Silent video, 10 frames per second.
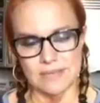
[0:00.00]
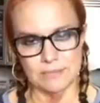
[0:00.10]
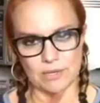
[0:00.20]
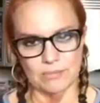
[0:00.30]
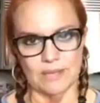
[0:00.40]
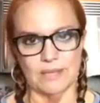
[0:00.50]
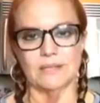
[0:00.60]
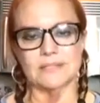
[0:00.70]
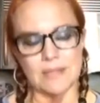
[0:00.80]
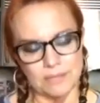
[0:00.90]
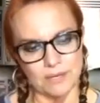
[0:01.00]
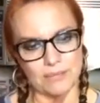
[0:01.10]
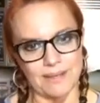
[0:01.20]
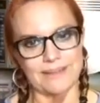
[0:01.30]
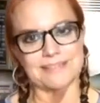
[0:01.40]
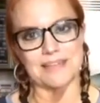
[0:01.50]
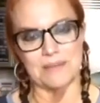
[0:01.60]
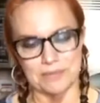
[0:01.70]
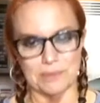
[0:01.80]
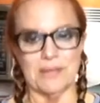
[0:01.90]
it's time to go to bed. It's time to go to bed. It's
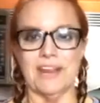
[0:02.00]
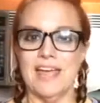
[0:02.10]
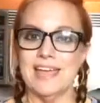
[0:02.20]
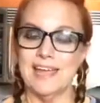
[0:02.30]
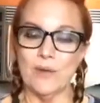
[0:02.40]
time to go to bed.